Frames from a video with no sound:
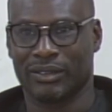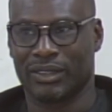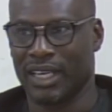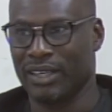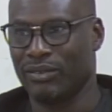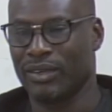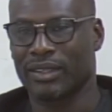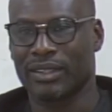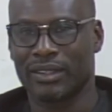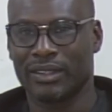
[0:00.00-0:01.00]
great
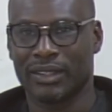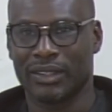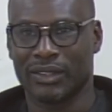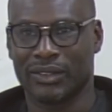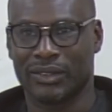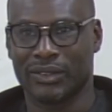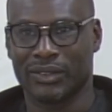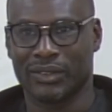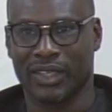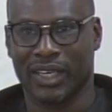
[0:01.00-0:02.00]
work
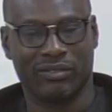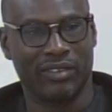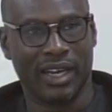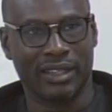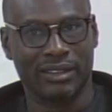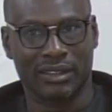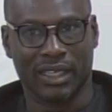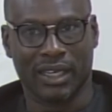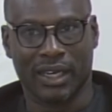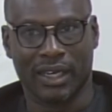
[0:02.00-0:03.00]
to advance
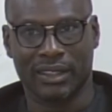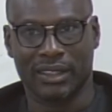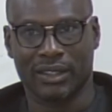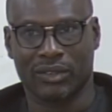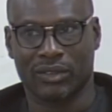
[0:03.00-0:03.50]
the